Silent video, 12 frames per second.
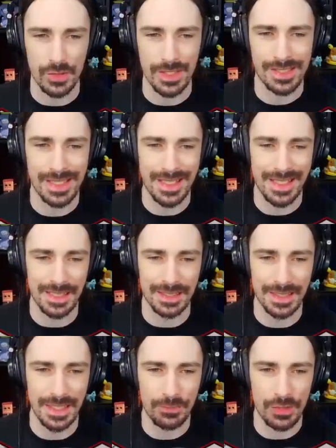this thing can
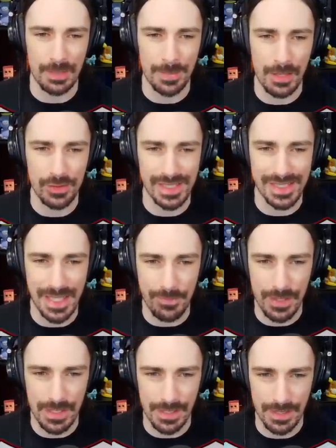lift about
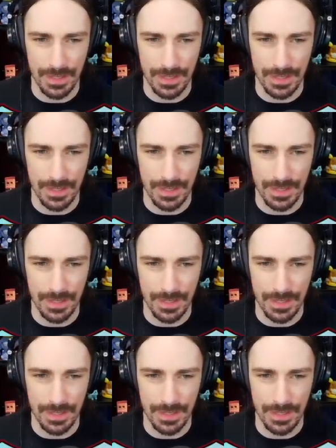seventy